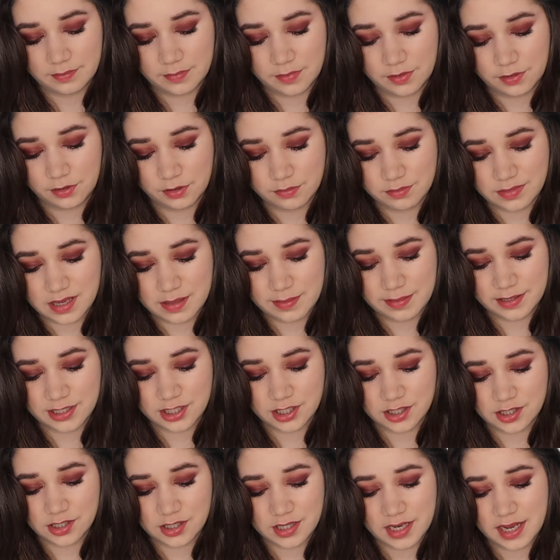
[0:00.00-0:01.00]
or maybe
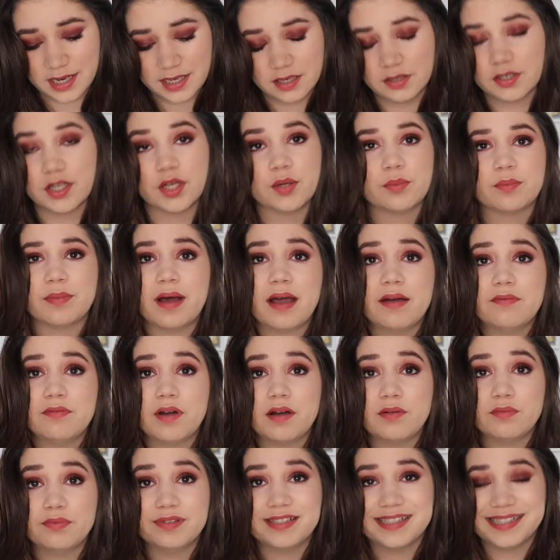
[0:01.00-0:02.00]
just, I don't know, I
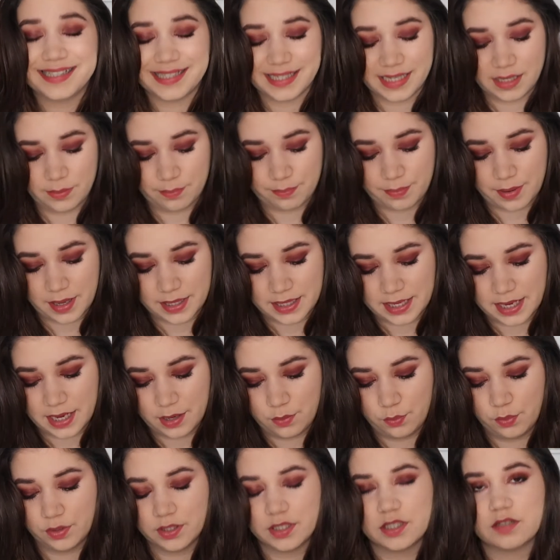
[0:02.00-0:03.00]
will see. But I
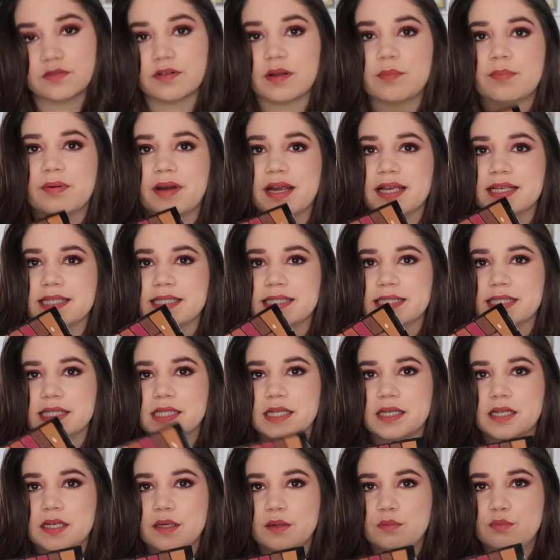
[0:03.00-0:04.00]
want to repress
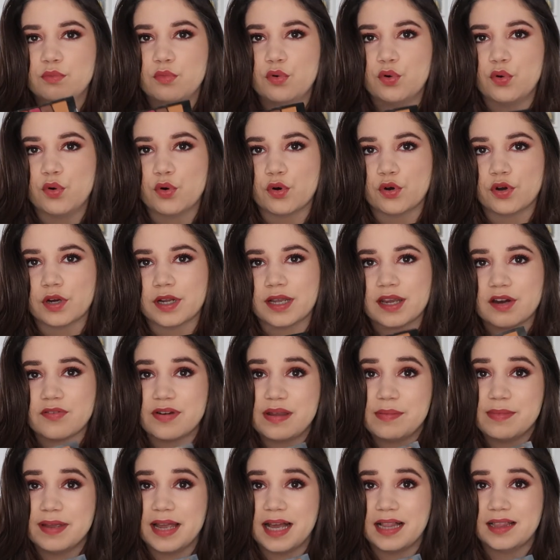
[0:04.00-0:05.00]
a more
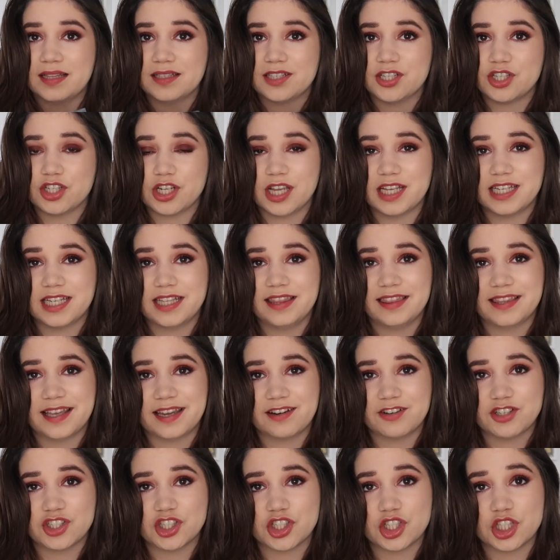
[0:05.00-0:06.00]
cream colored shade in
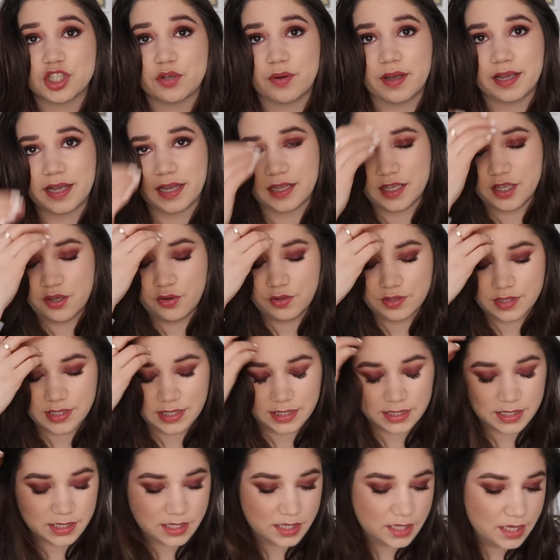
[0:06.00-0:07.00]
there just so I can use
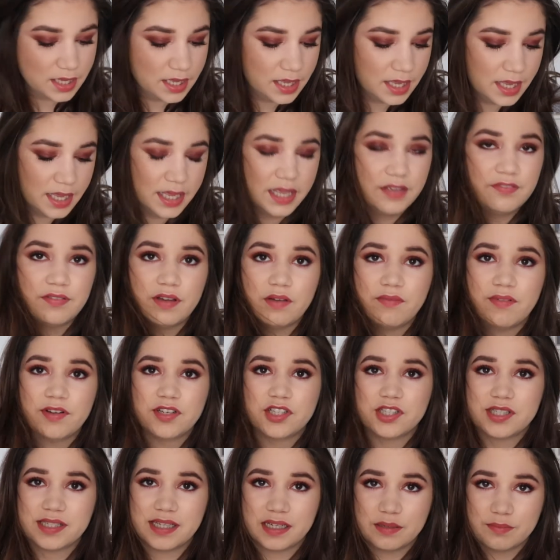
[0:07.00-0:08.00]
it if I want to
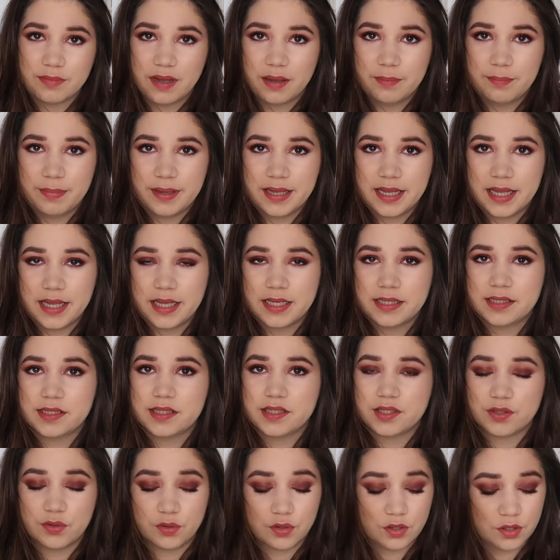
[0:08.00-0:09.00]
set my base
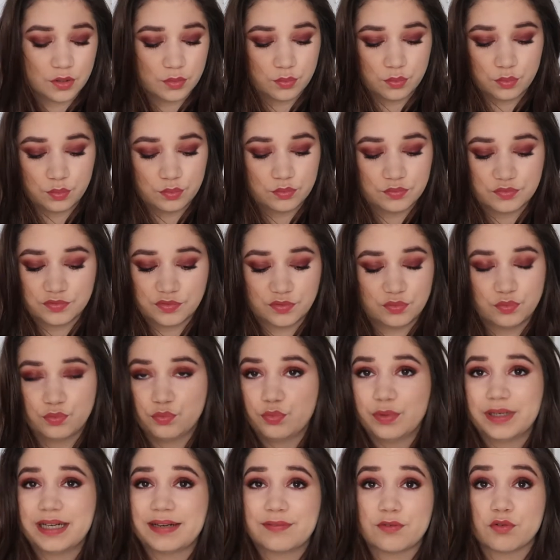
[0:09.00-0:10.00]
or for
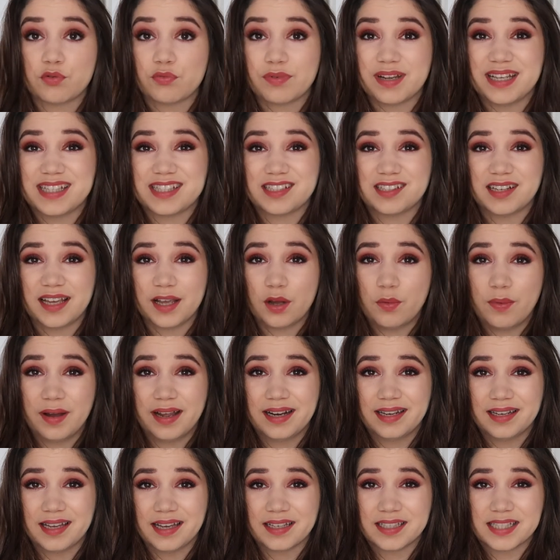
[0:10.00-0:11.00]
whatever reason. I quite
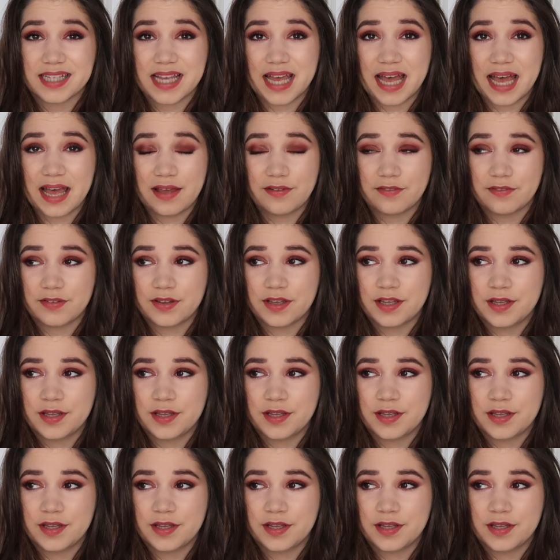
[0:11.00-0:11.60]
like to have